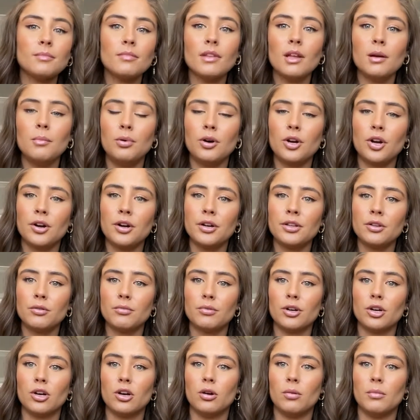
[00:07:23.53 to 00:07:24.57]
put her in the
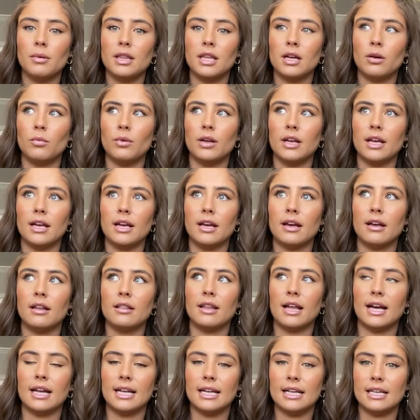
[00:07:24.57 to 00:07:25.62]
room, and then we
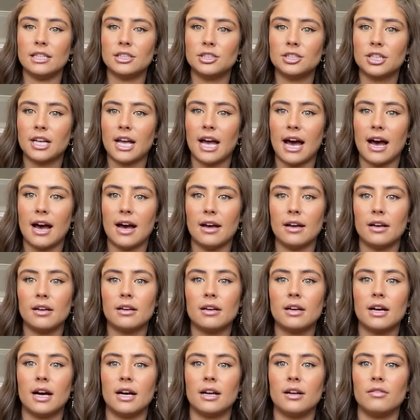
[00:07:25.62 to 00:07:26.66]
let each cat
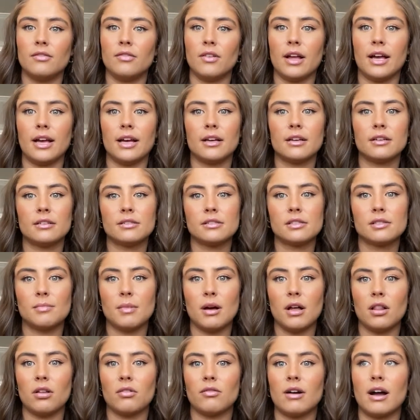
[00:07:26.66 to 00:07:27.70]
kind of like
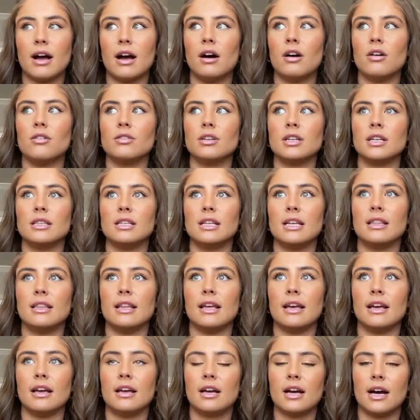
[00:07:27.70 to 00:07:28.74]
smell around, and then
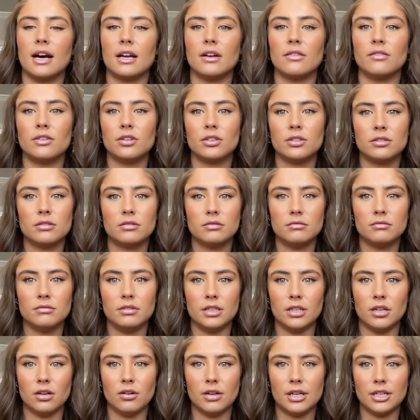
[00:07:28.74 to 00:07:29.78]
they kind of,
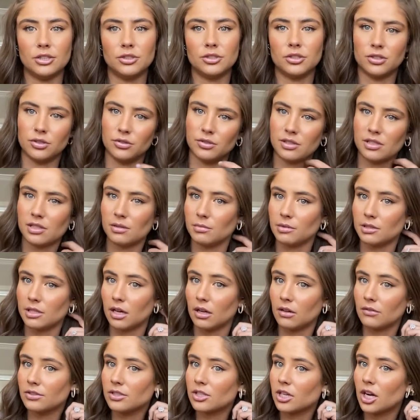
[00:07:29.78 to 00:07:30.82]
introduce
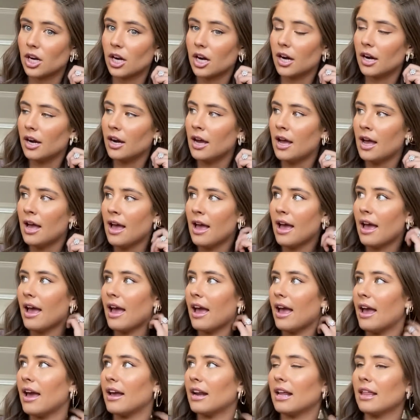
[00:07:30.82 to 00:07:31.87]
themselves to her.
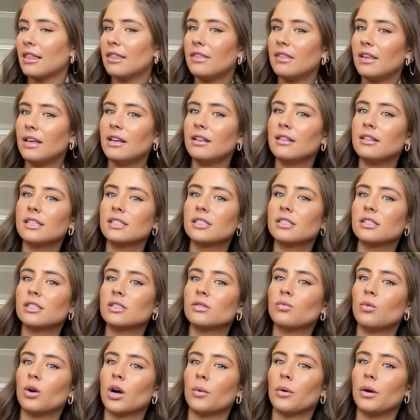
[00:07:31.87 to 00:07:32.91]
And I think this is
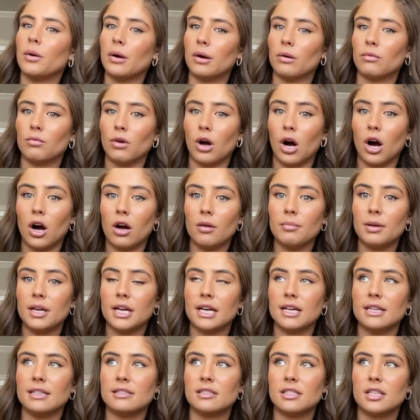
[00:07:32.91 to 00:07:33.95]
where we went wrong,
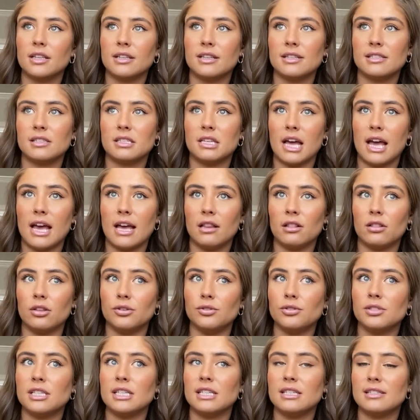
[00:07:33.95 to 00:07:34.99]
because to this day,
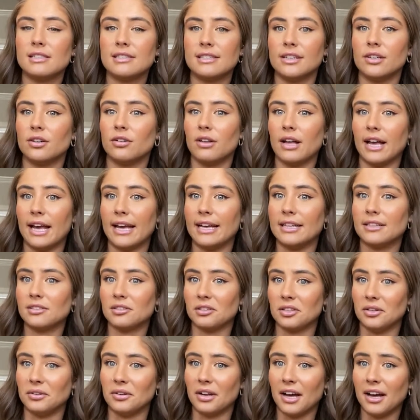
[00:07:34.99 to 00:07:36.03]
Lucy still hates
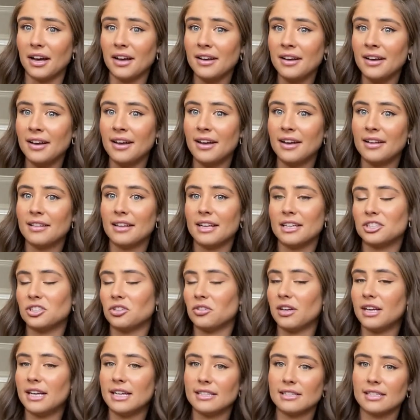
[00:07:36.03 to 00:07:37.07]
Luna. Like, she'll
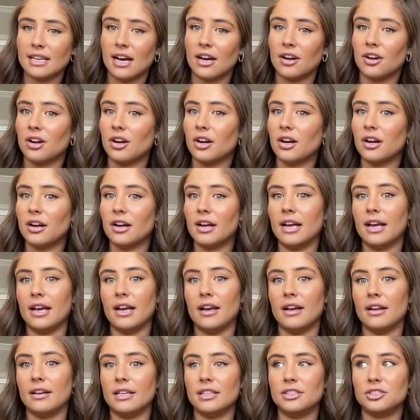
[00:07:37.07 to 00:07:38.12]
hiss at her,
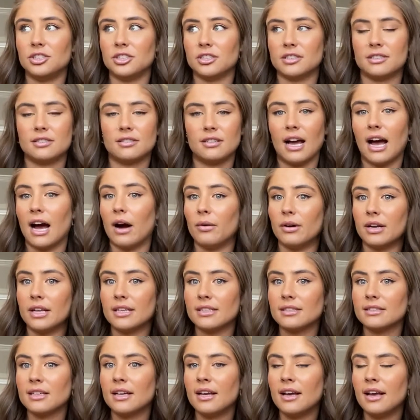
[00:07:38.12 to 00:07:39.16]
and it's just how it is.